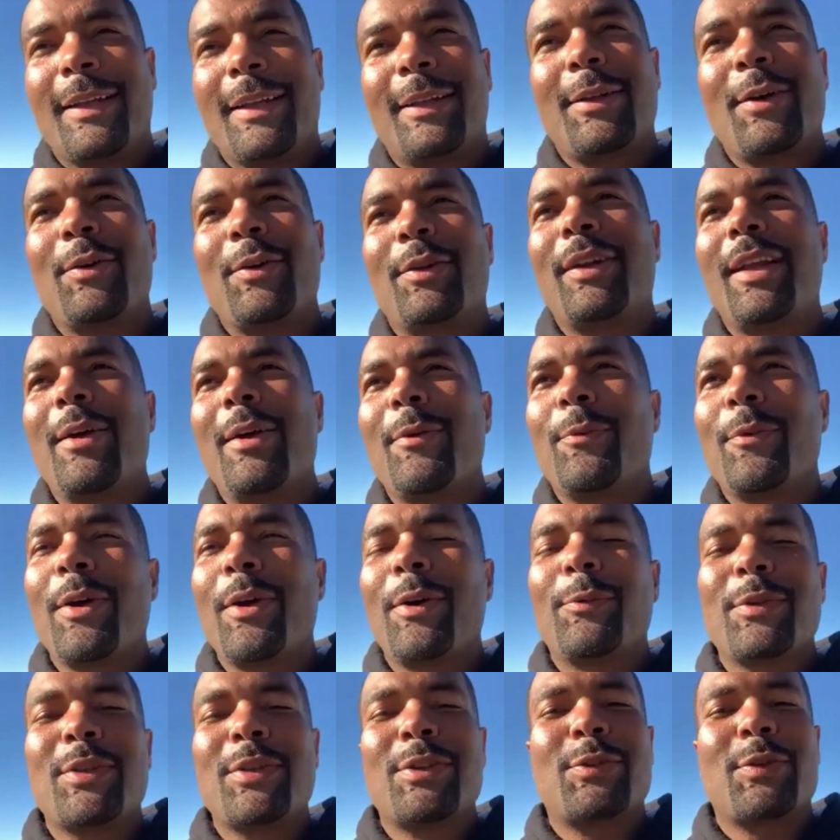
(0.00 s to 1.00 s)
No
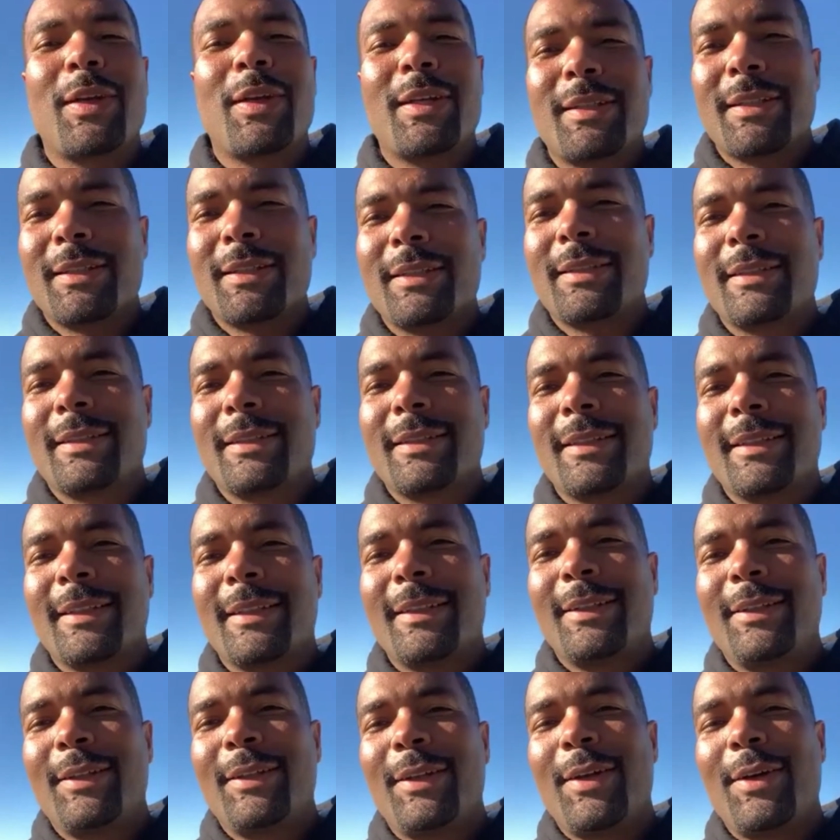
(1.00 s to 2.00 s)
network restrictions,
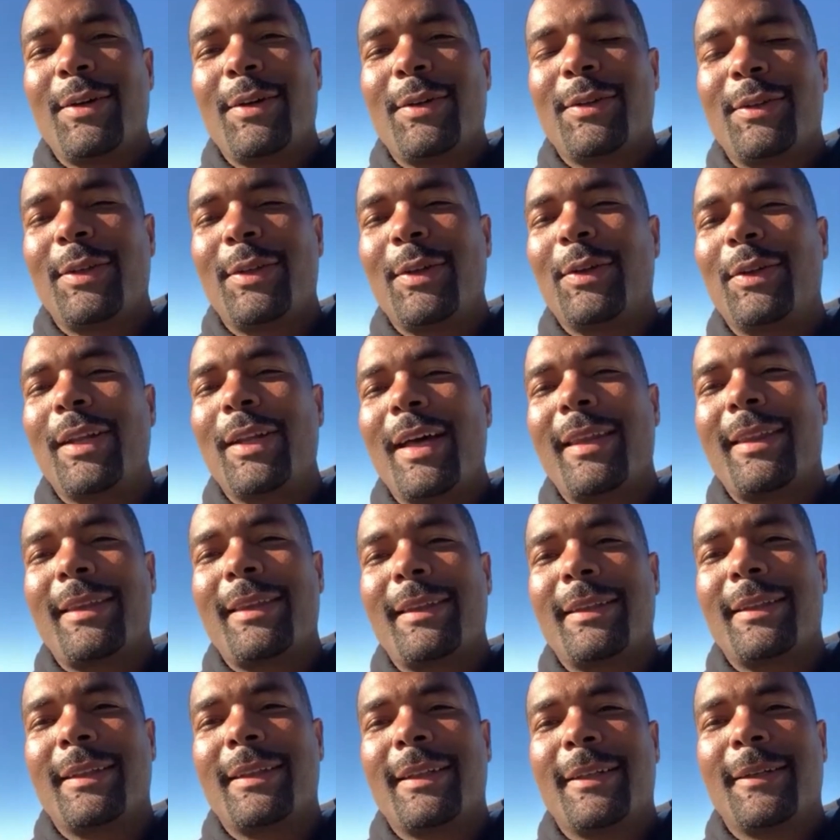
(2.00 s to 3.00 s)
you know, no
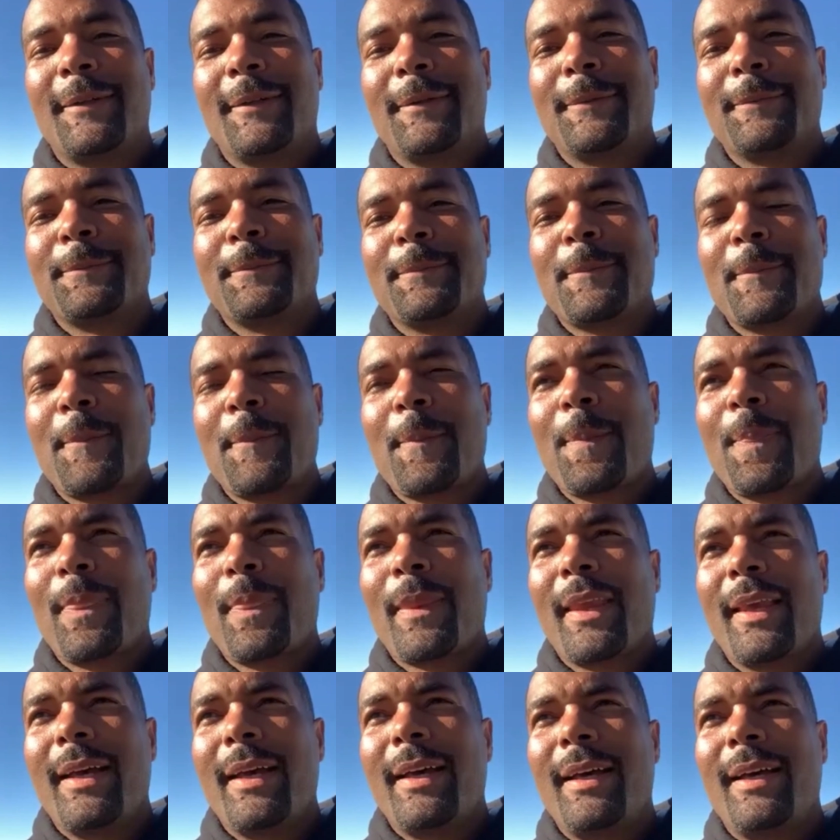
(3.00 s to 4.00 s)
nothing.
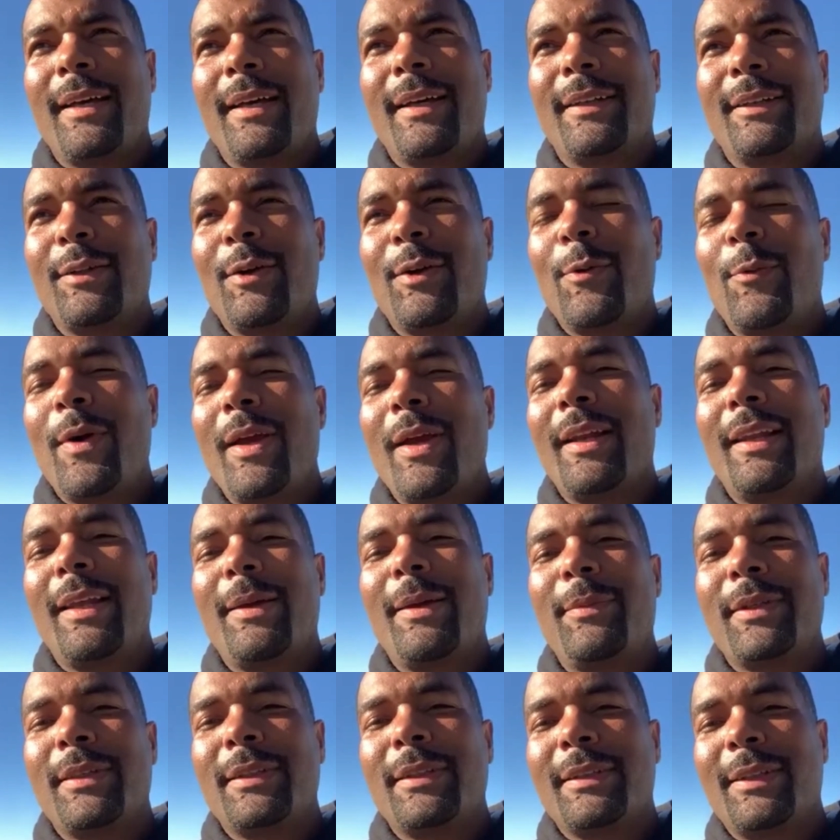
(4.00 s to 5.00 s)
Uh, no weight
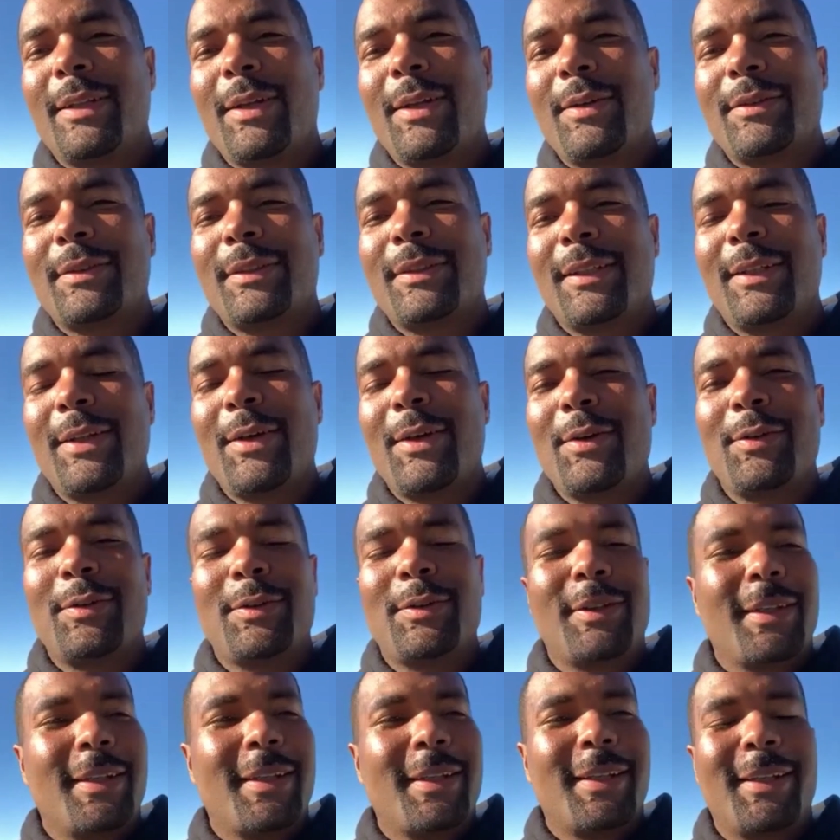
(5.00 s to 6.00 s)
limit, you know what I'm saying? No,
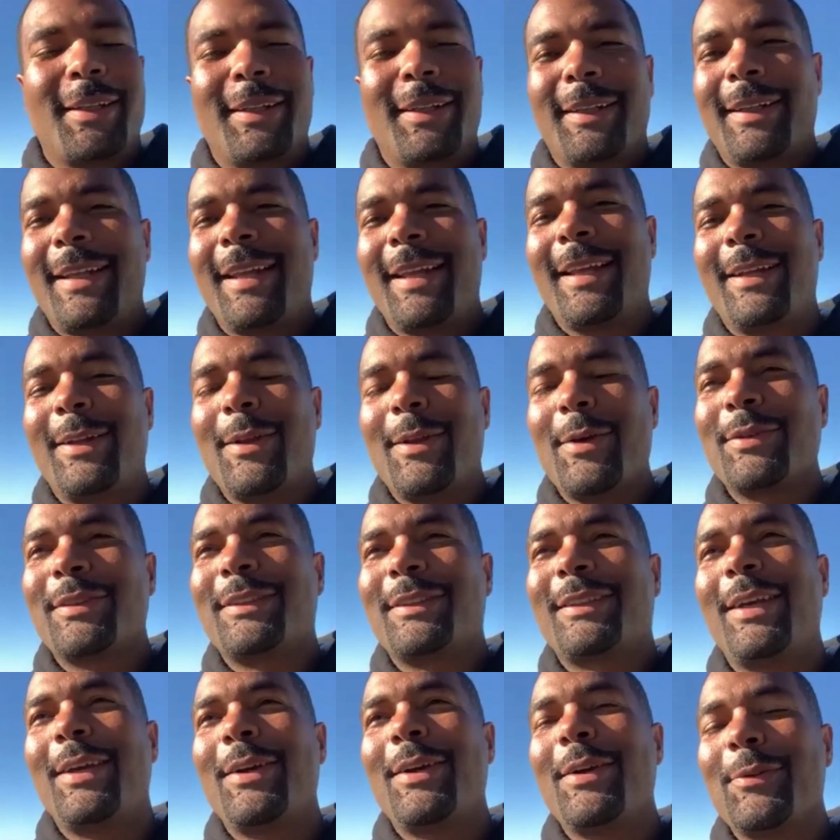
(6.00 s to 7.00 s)
no
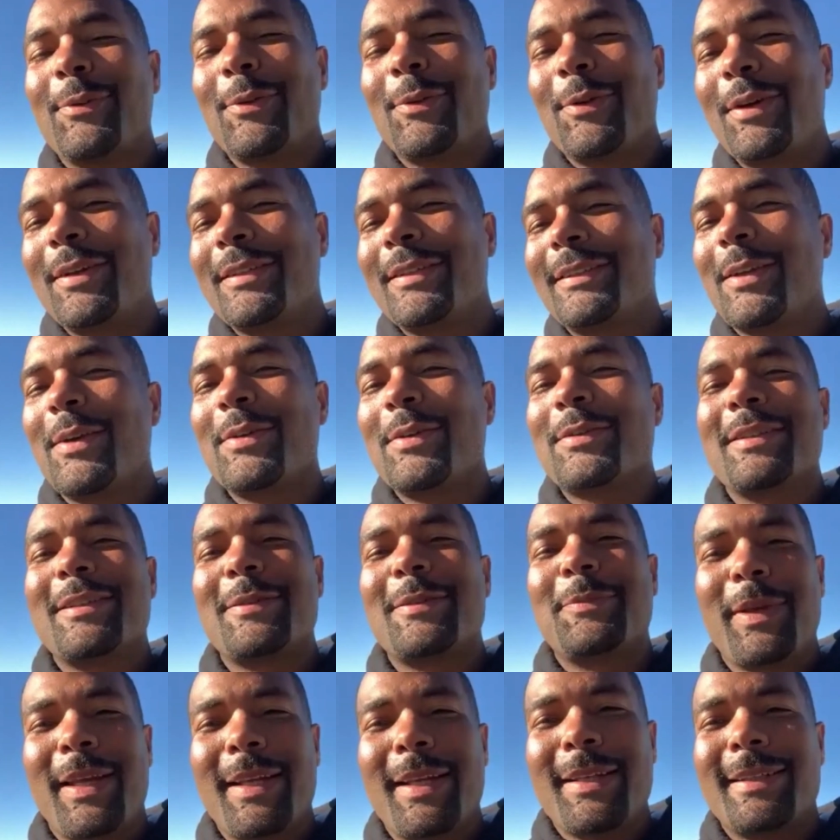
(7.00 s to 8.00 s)
steroids, no
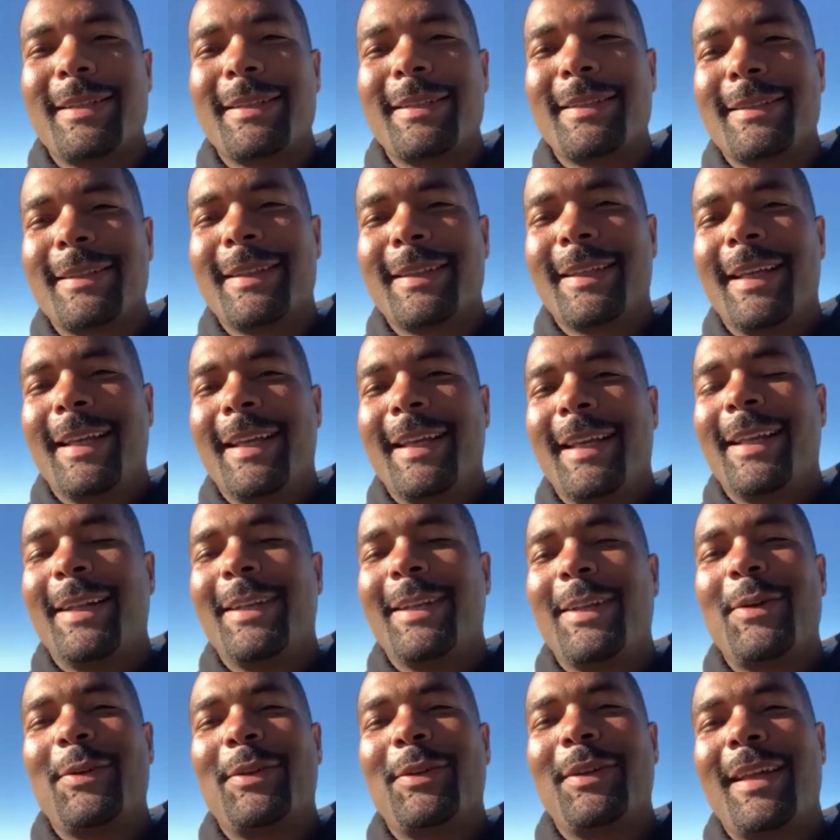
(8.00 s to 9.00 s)
suspensions,
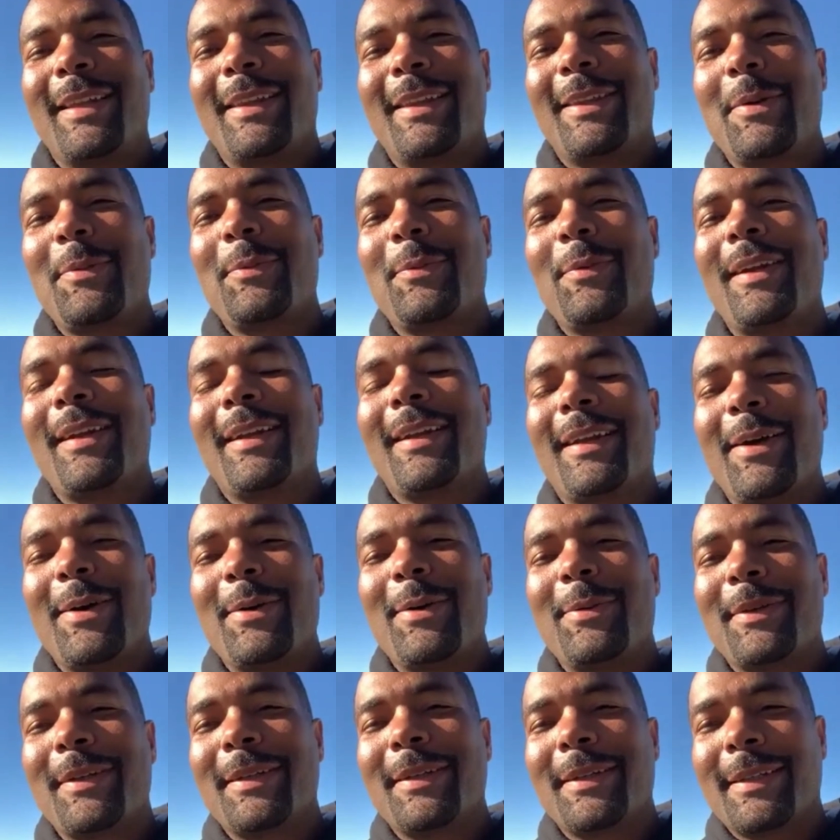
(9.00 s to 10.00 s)
no nothing. I'm ready to
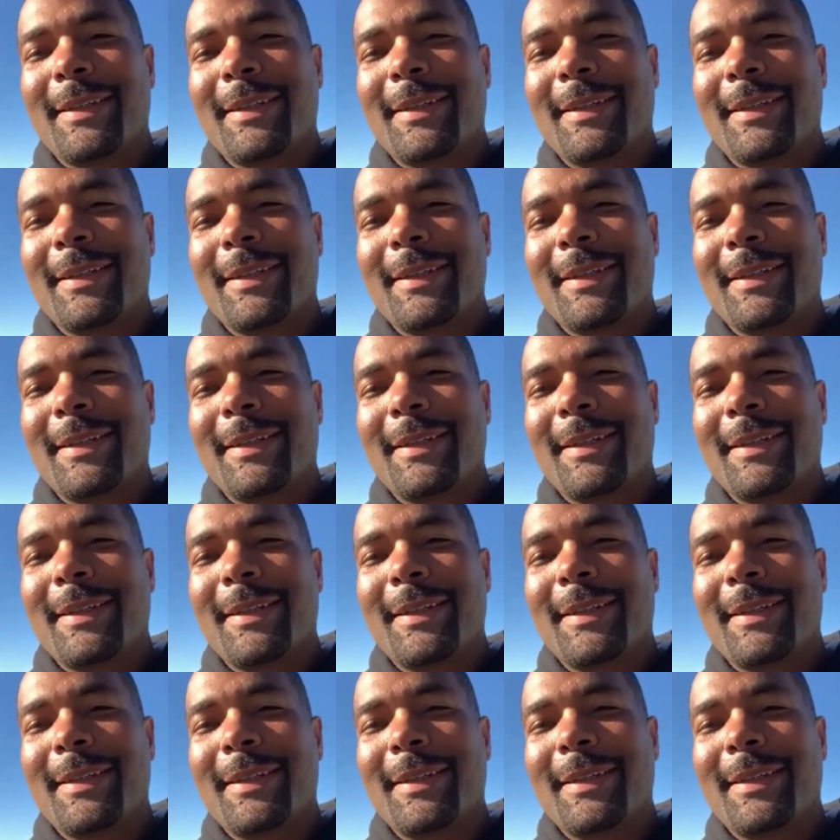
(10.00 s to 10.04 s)
go,